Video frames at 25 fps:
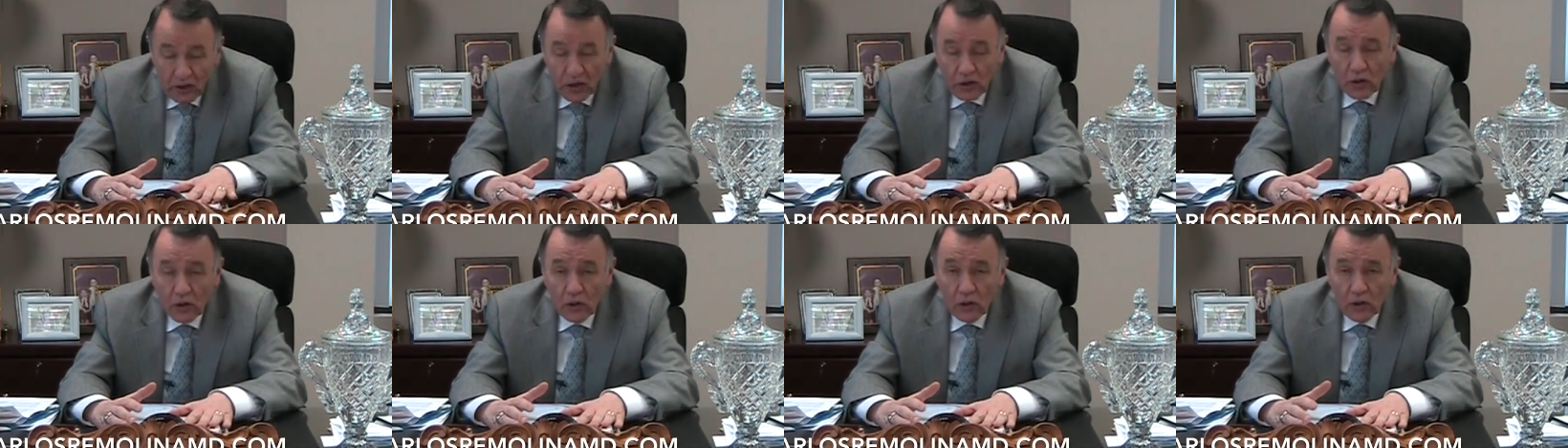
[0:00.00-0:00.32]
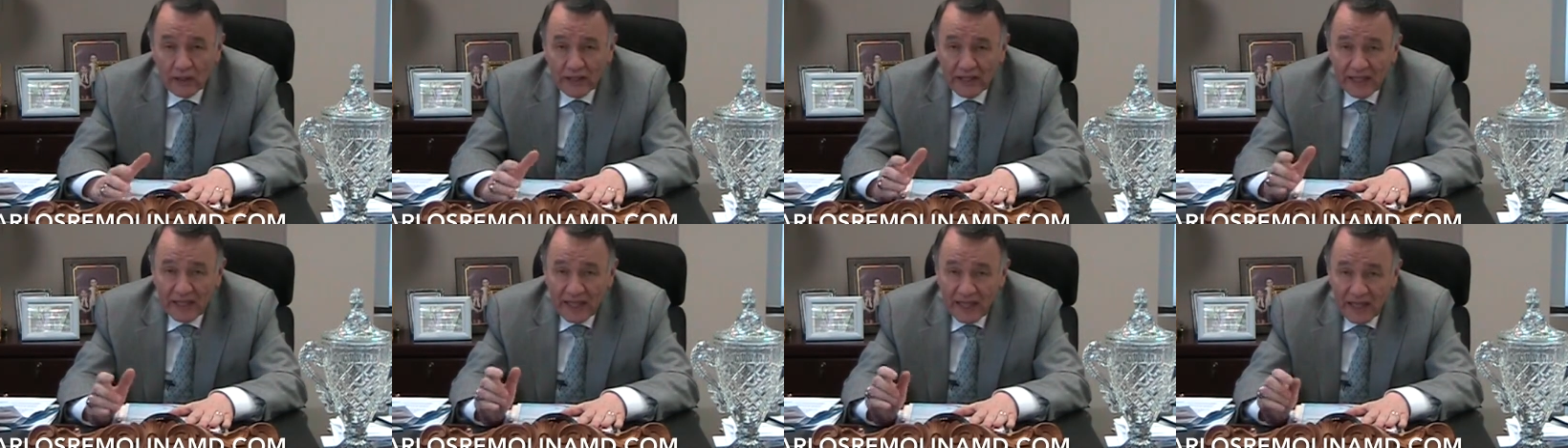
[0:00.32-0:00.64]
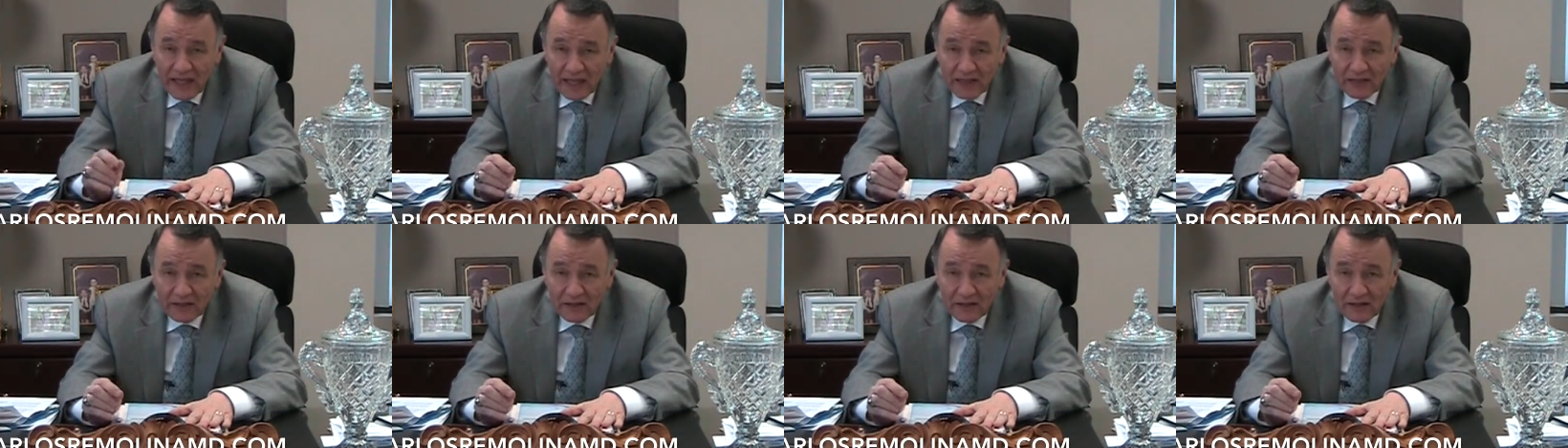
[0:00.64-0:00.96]
called the
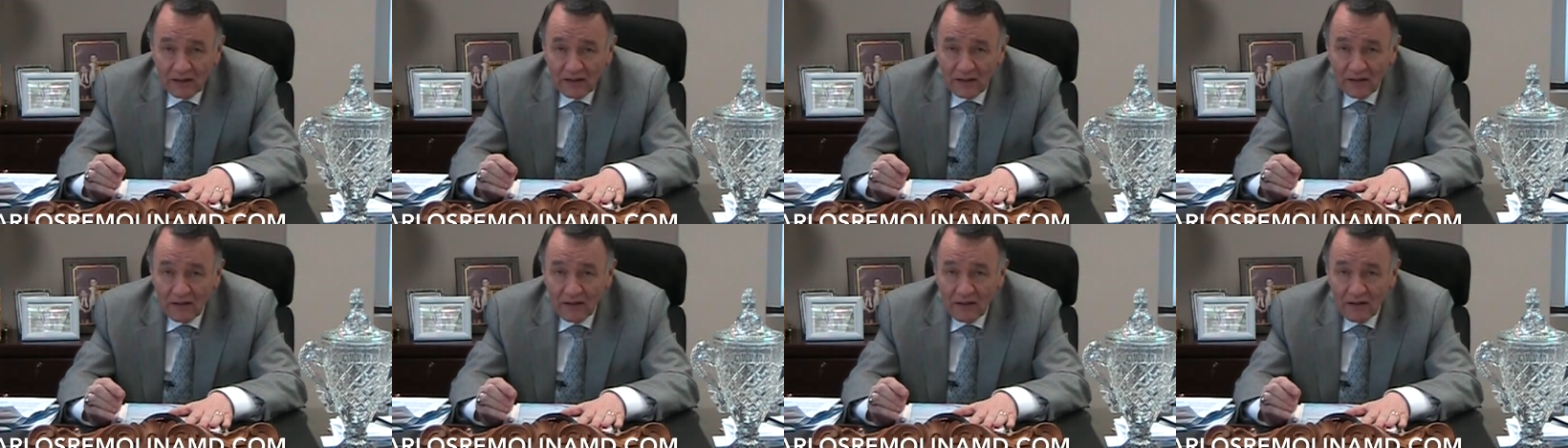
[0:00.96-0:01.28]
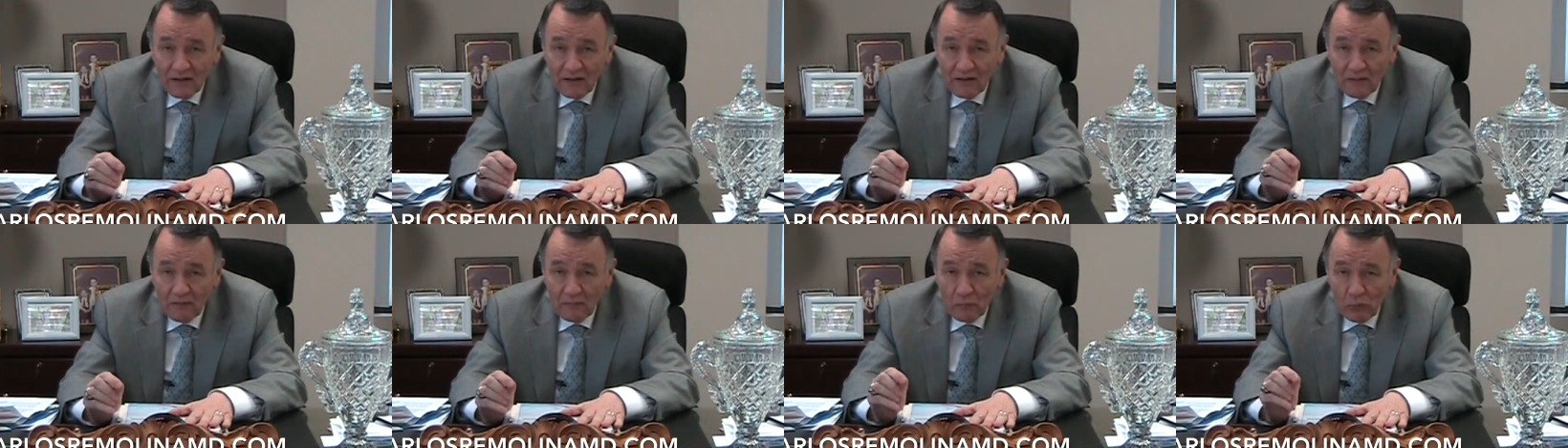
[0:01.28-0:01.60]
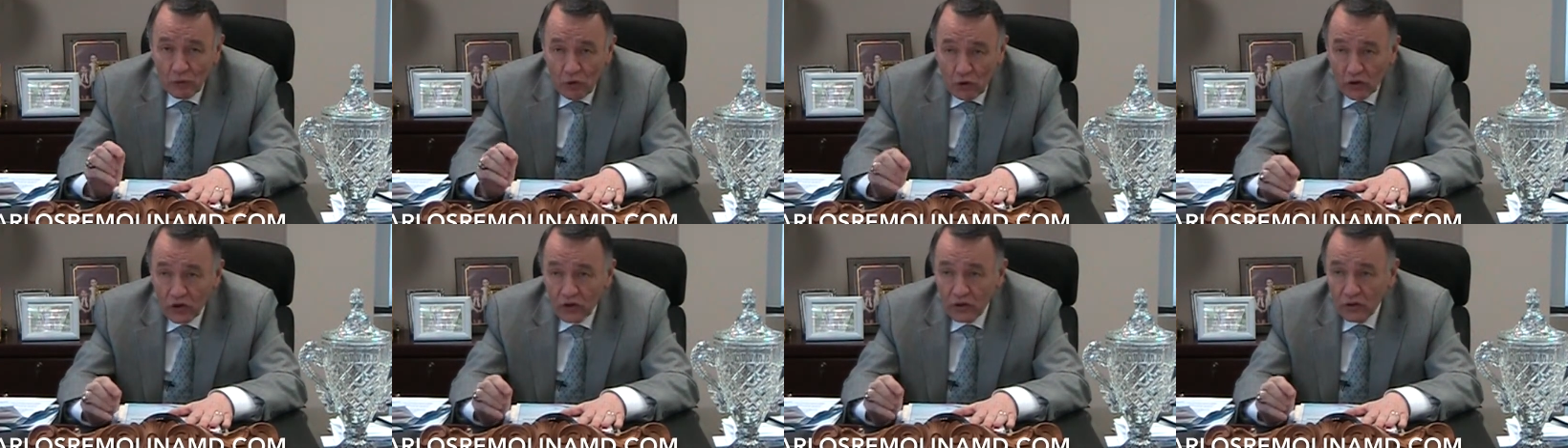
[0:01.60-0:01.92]

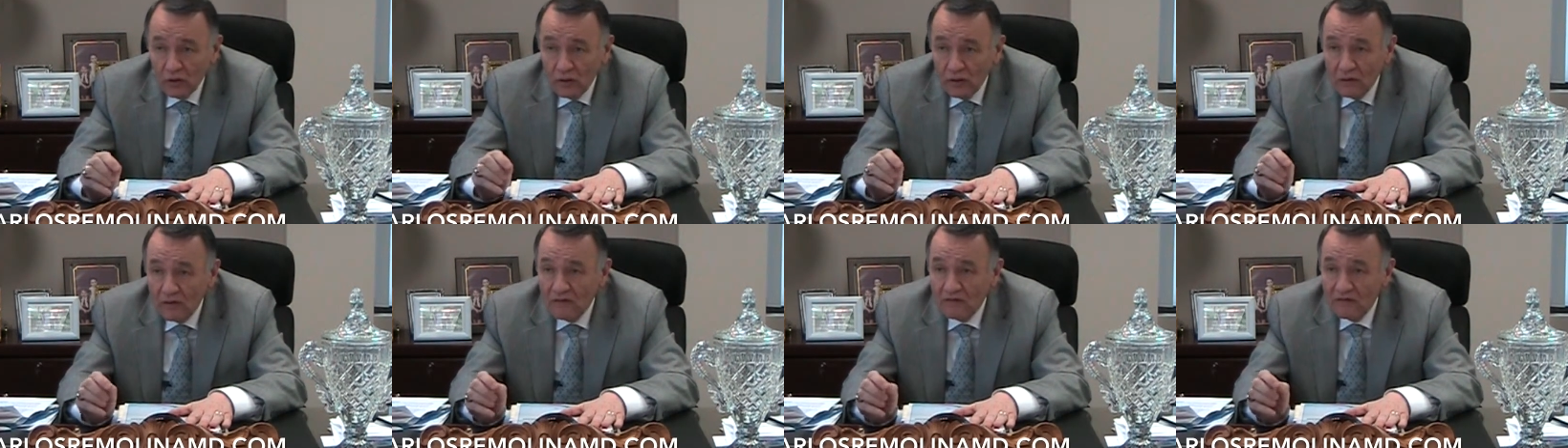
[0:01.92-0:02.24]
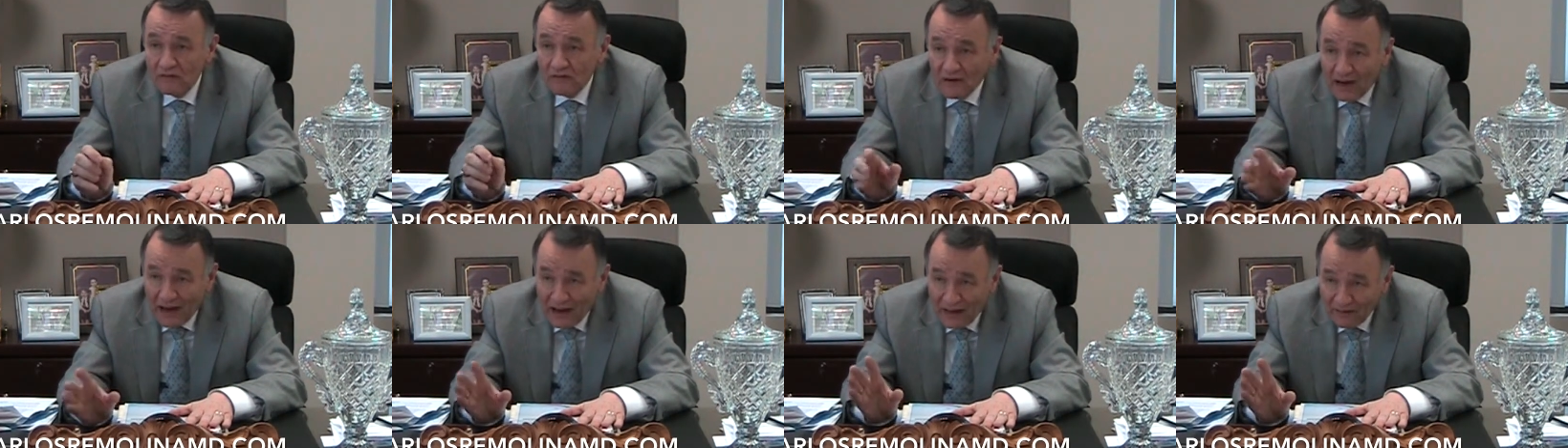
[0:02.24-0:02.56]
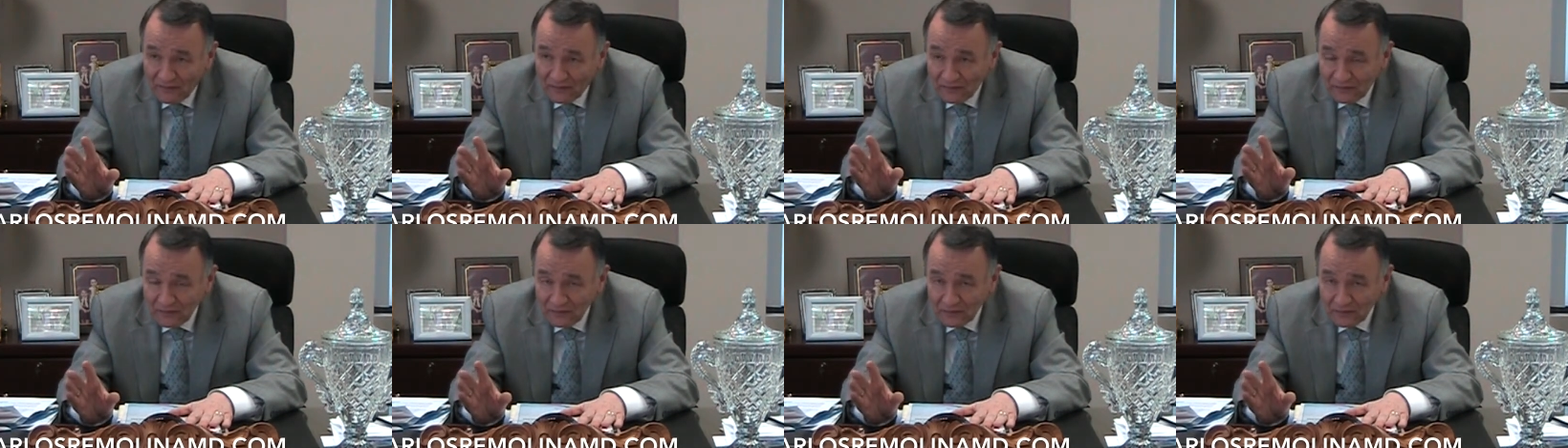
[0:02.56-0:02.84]
endobronchial valve.